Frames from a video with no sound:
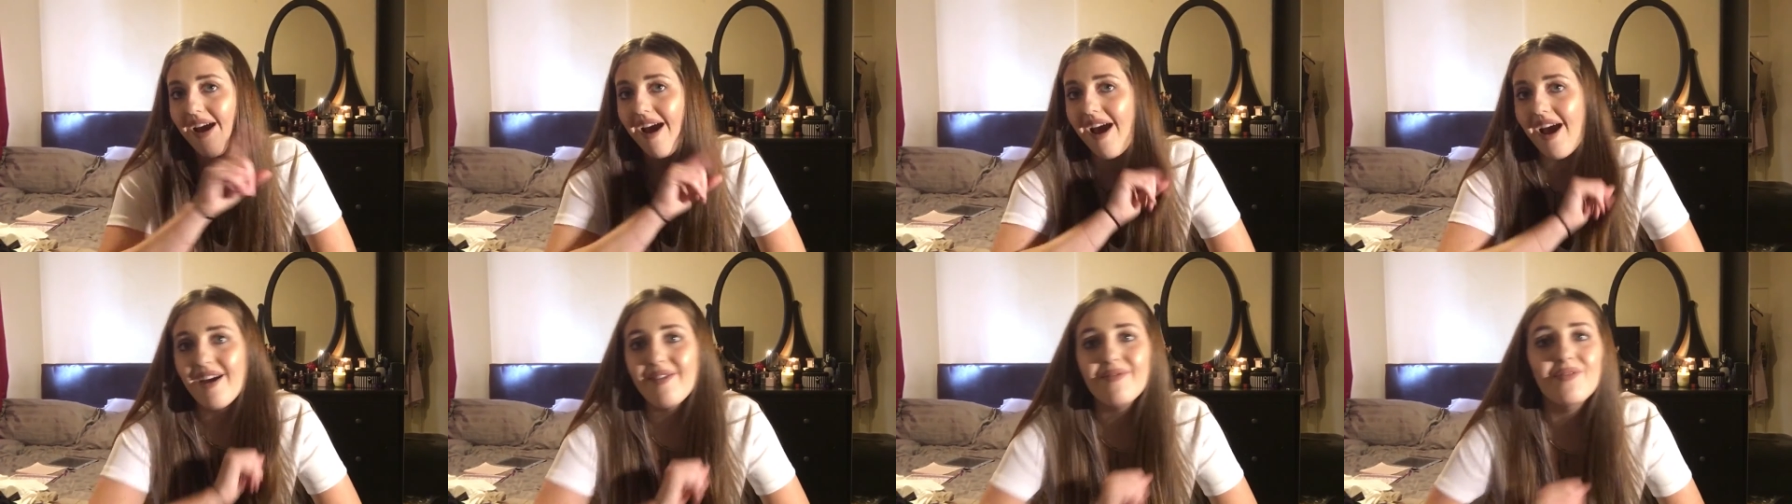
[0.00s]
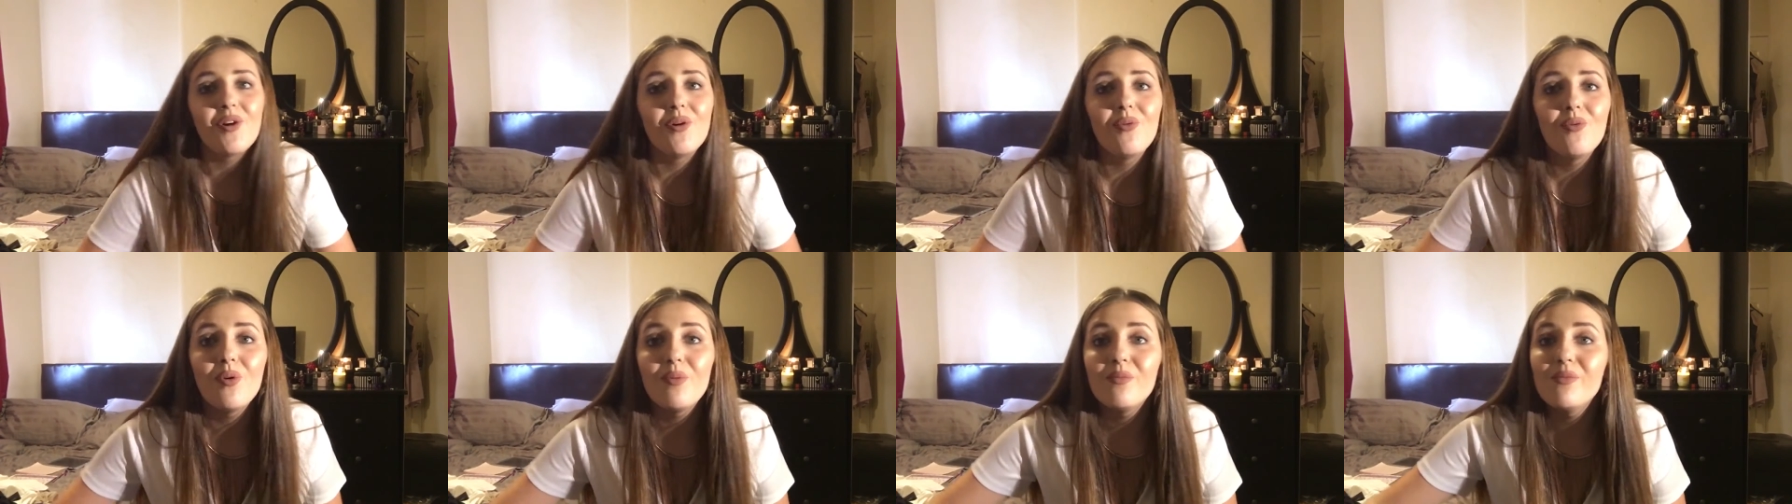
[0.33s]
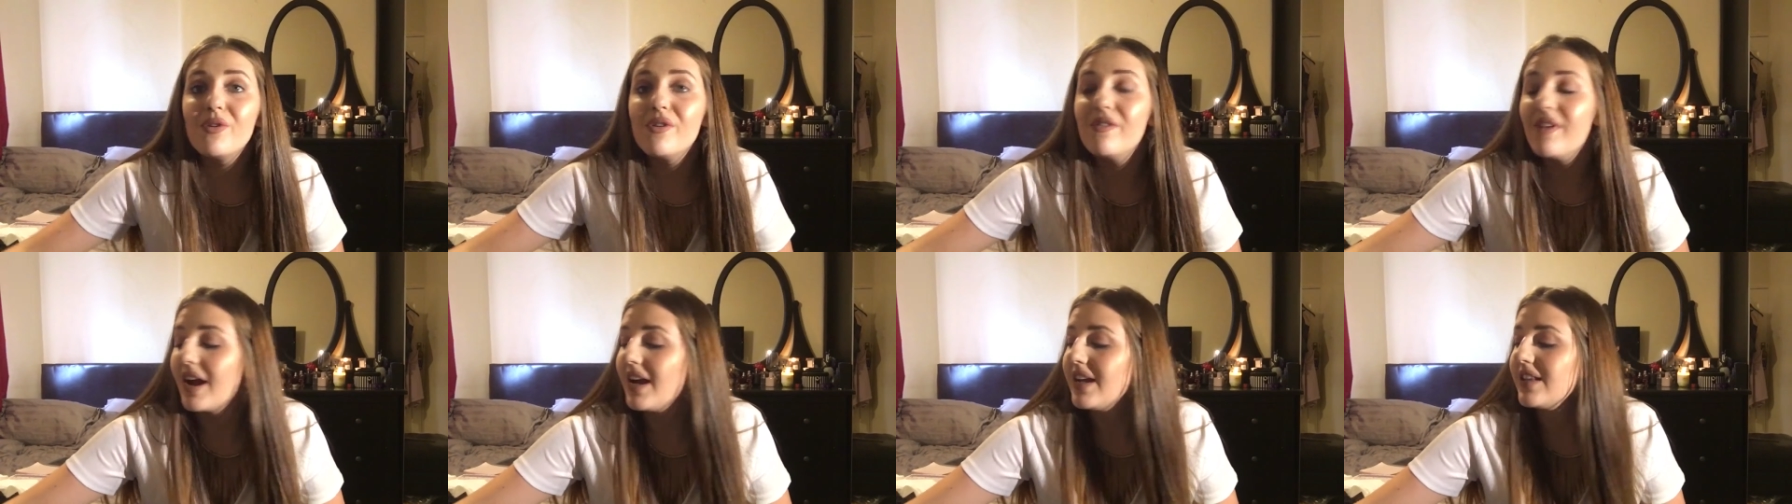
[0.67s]
I've got one
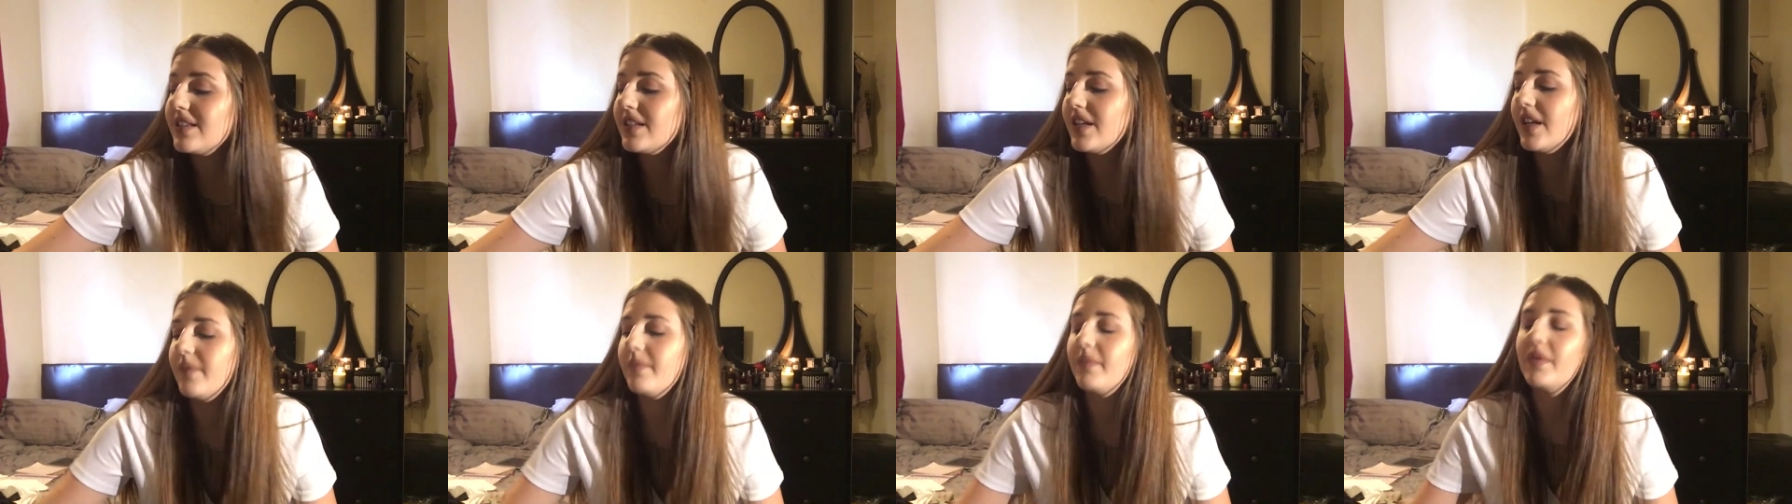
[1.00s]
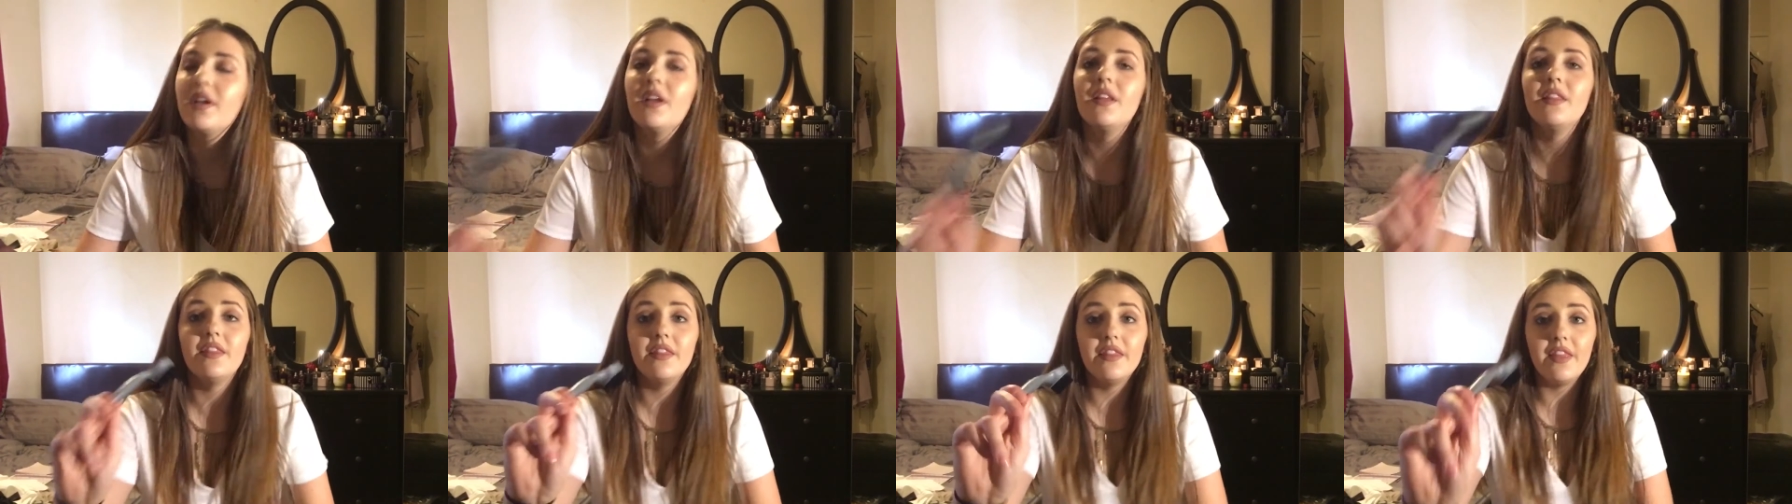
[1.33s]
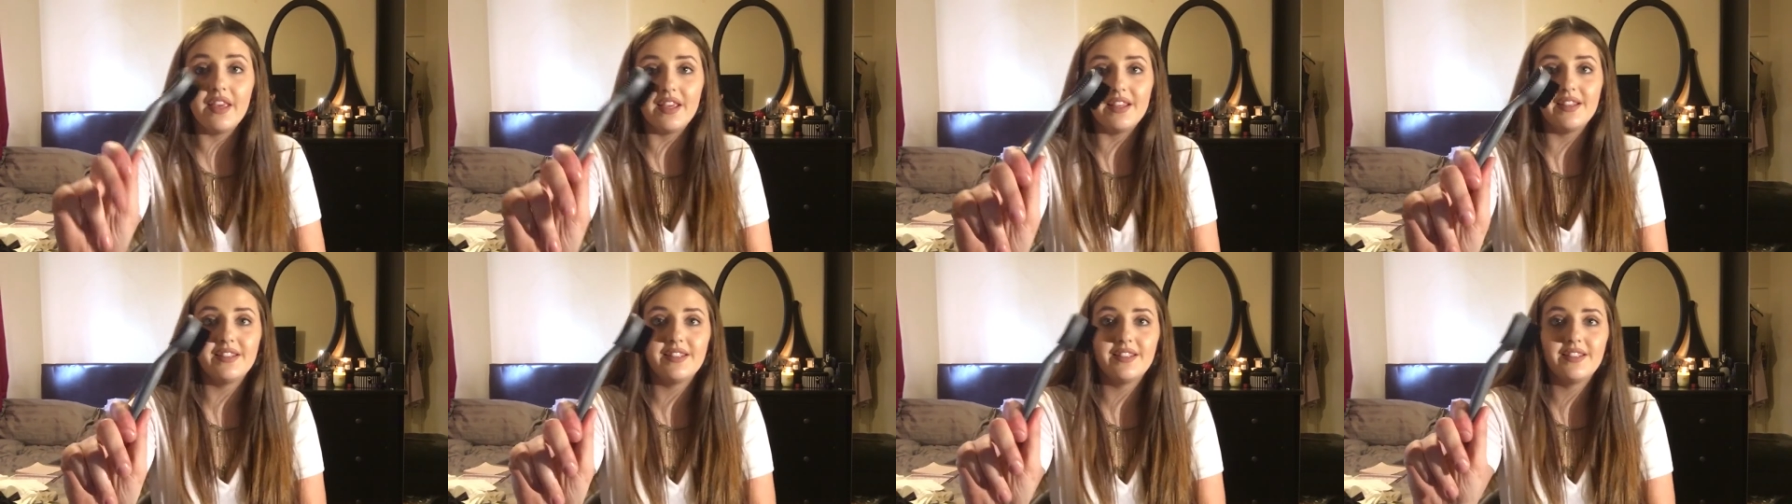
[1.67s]
more item.
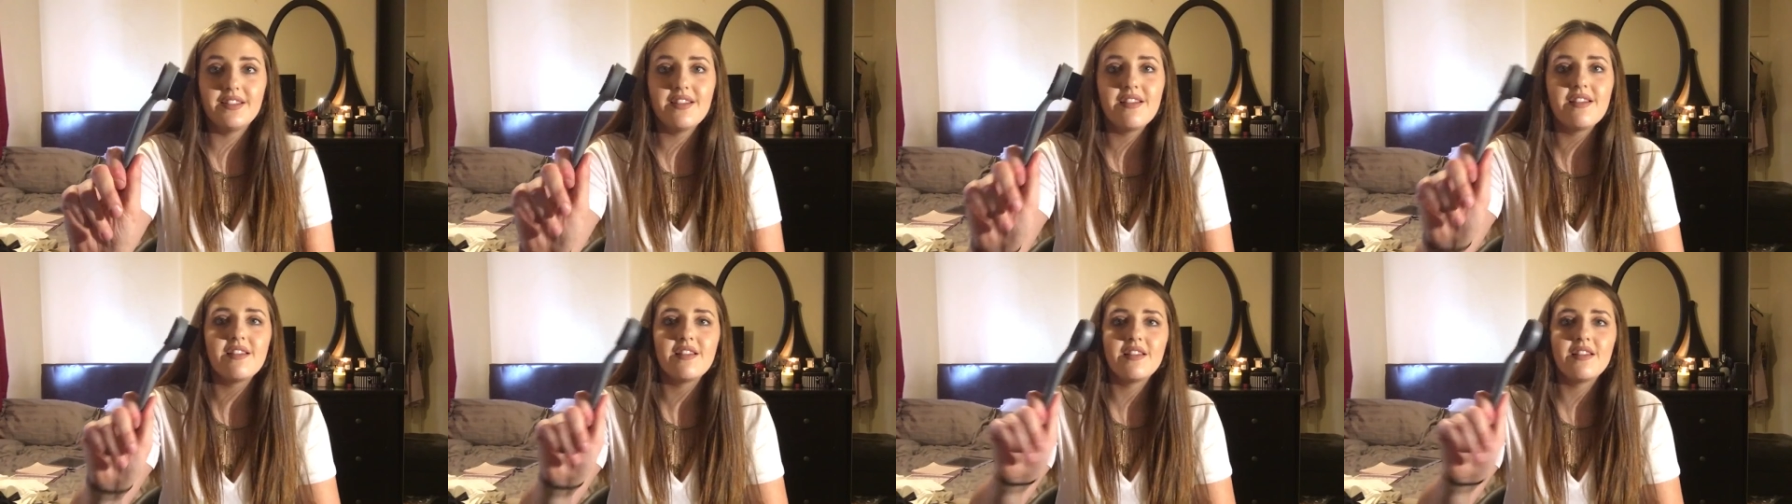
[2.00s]
This.